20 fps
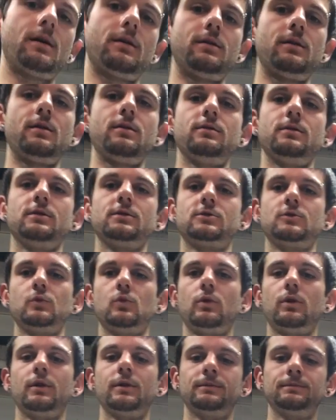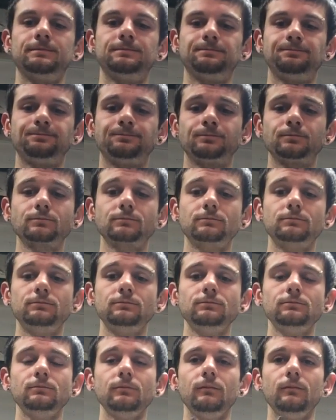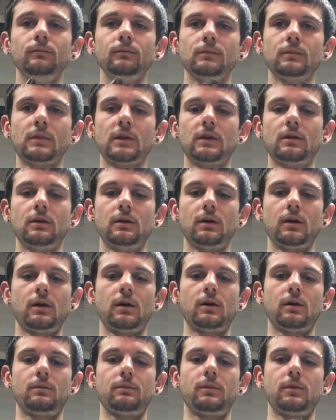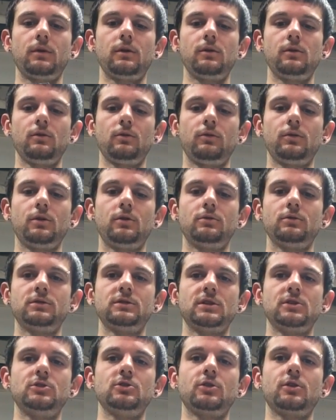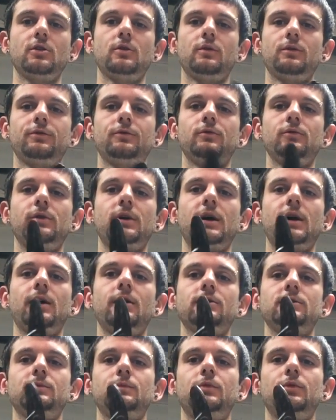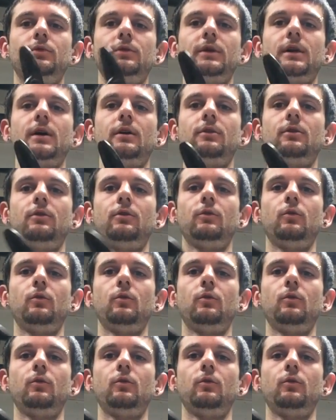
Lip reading: And then this one, you'll notice as you're going through the house, pulling out all